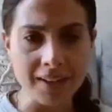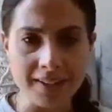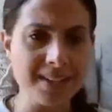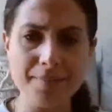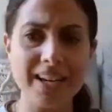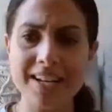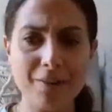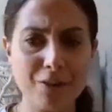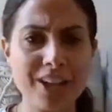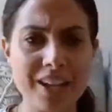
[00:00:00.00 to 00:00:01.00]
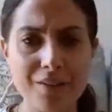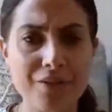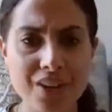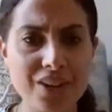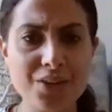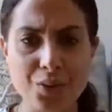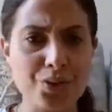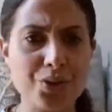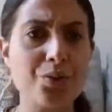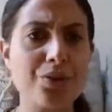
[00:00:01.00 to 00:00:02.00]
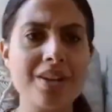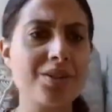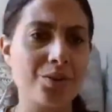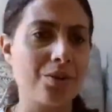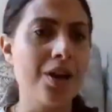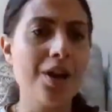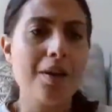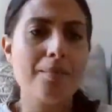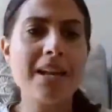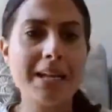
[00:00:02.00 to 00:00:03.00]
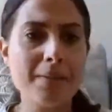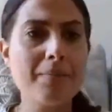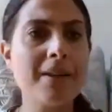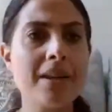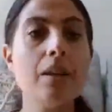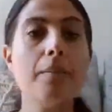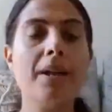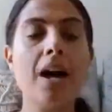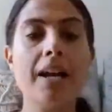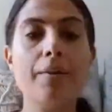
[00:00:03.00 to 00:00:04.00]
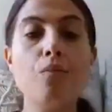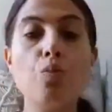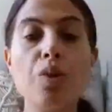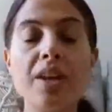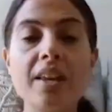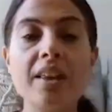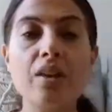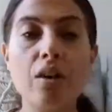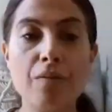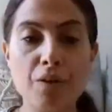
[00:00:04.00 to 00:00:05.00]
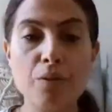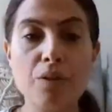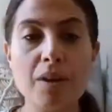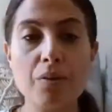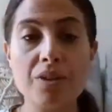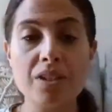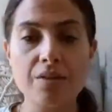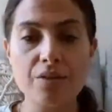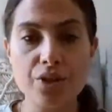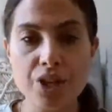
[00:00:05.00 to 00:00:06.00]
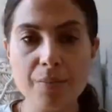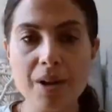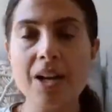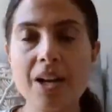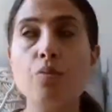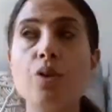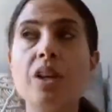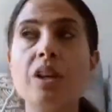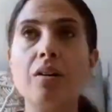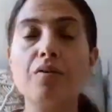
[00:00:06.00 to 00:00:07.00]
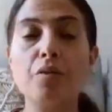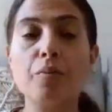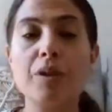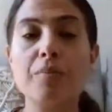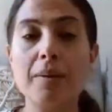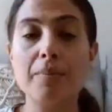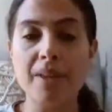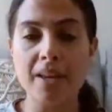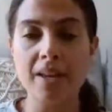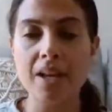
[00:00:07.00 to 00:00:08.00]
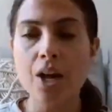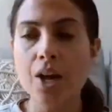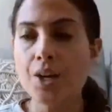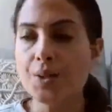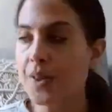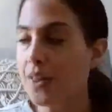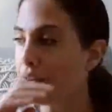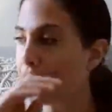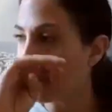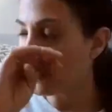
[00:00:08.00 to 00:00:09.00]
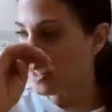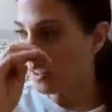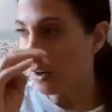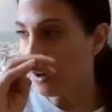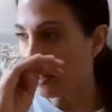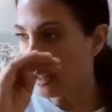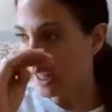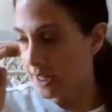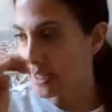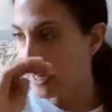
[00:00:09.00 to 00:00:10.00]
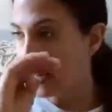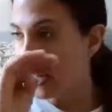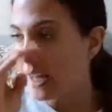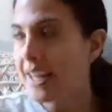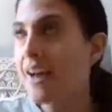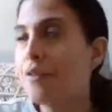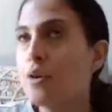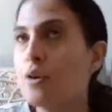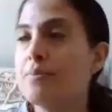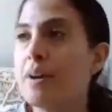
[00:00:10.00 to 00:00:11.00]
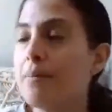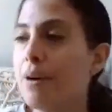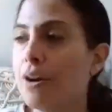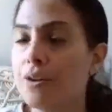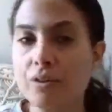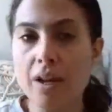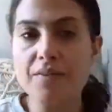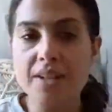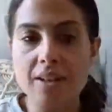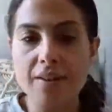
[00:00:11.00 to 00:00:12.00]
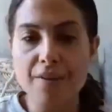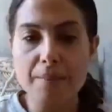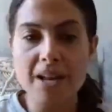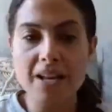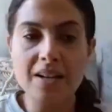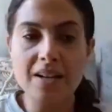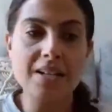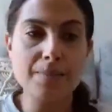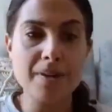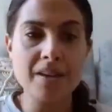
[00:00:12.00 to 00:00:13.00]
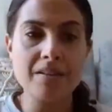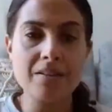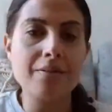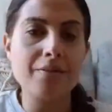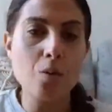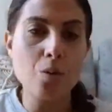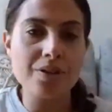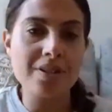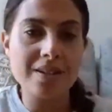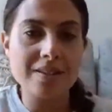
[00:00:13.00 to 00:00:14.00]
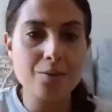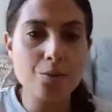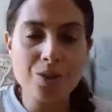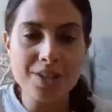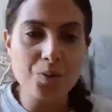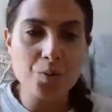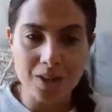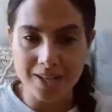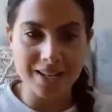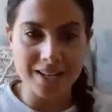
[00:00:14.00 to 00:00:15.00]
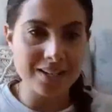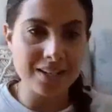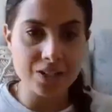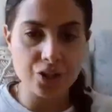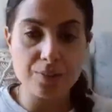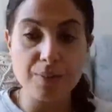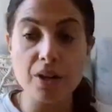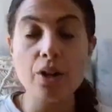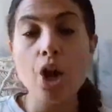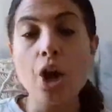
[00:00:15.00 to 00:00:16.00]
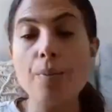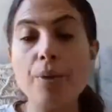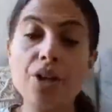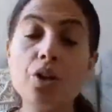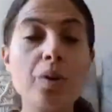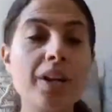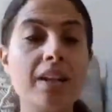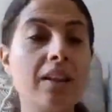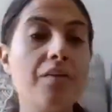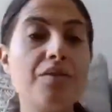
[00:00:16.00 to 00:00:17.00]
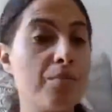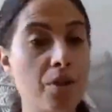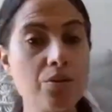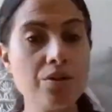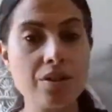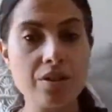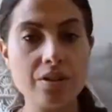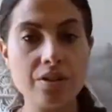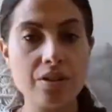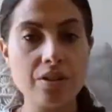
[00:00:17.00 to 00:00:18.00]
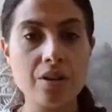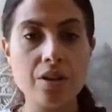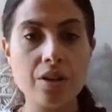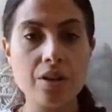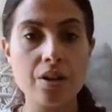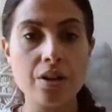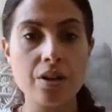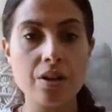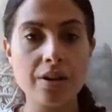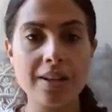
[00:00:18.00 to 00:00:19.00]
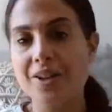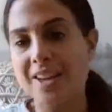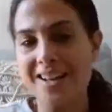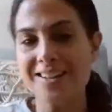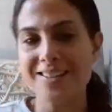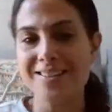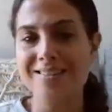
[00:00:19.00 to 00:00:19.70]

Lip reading: doesn't mean I never give things or do things or make him a meal, but I am really comfortable in my receivership and I'm really comfortable in my being. So the other day I was on a call and I said, yeah, of course my partner loves it if I make a nice meal. Of course, like who doesn't want to eat a delicious meal? But you know what he loves the most? Can you guess?